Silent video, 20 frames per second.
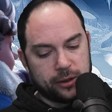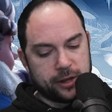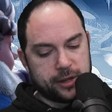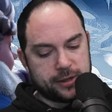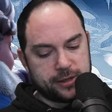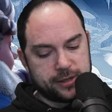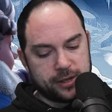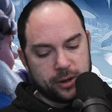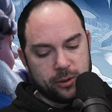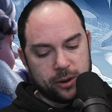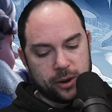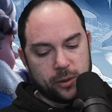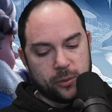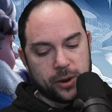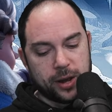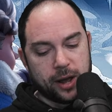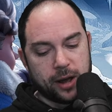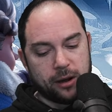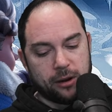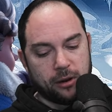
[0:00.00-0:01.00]
considering
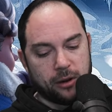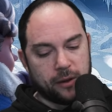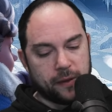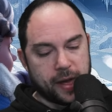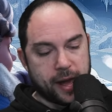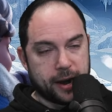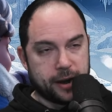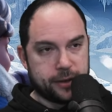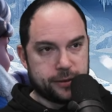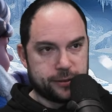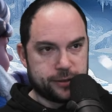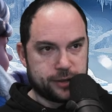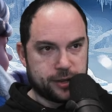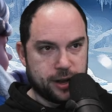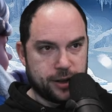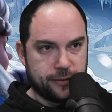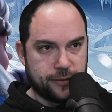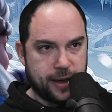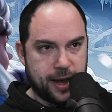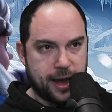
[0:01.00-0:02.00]
we got all that other
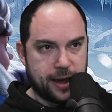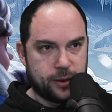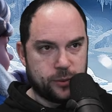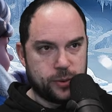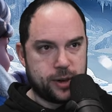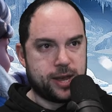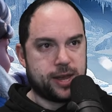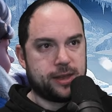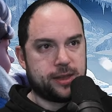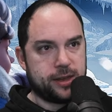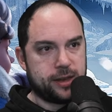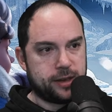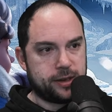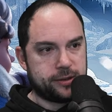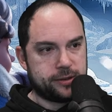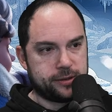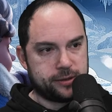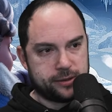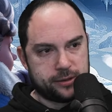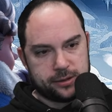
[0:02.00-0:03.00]
stuff and we get
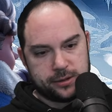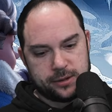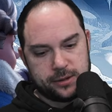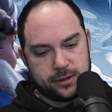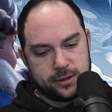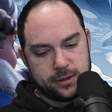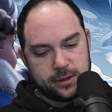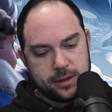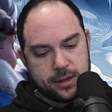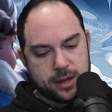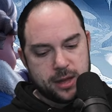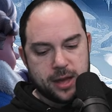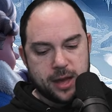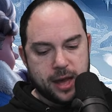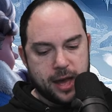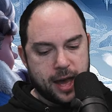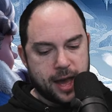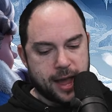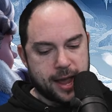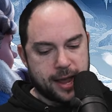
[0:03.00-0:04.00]
this.
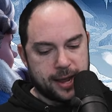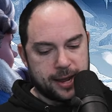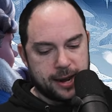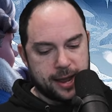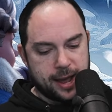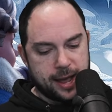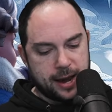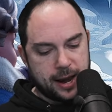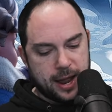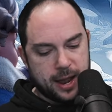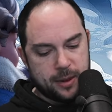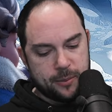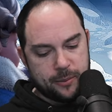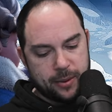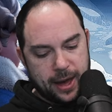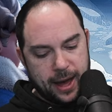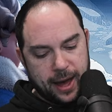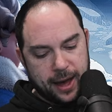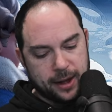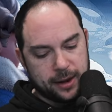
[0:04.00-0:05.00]
Hey, it ain't
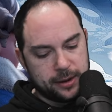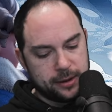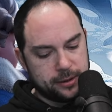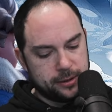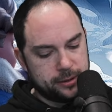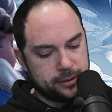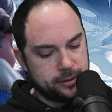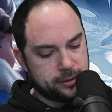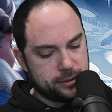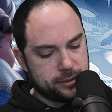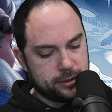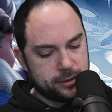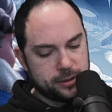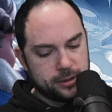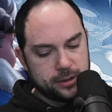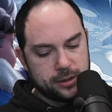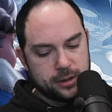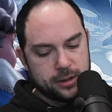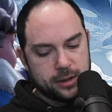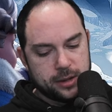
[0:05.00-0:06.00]
bad.
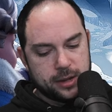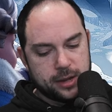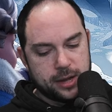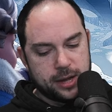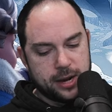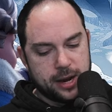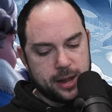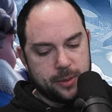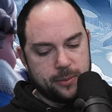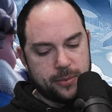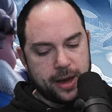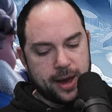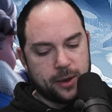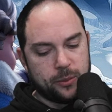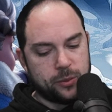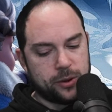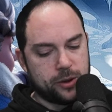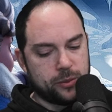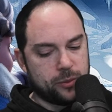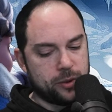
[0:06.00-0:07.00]
It ain't bad.
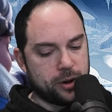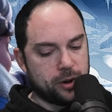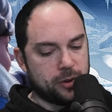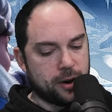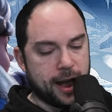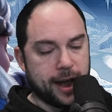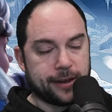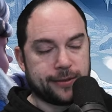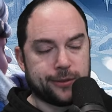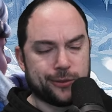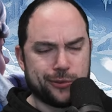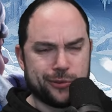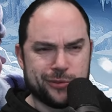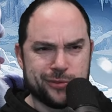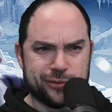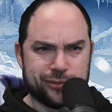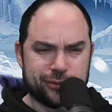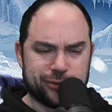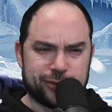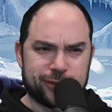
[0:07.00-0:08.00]
We crack,
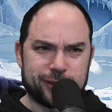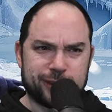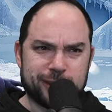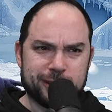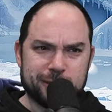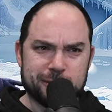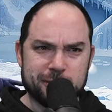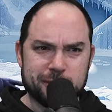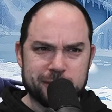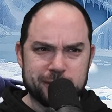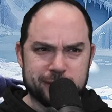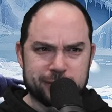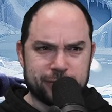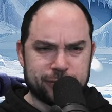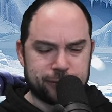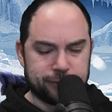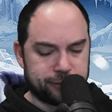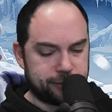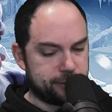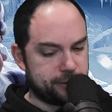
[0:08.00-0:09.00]
oof.
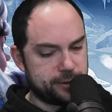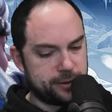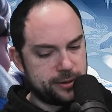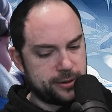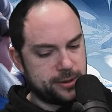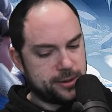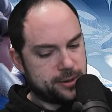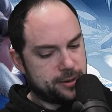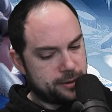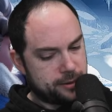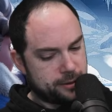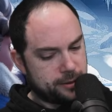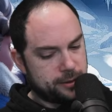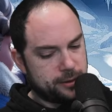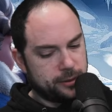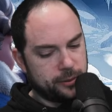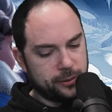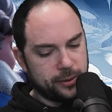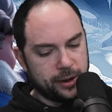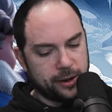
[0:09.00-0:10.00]
Oof.
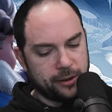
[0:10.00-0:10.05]
We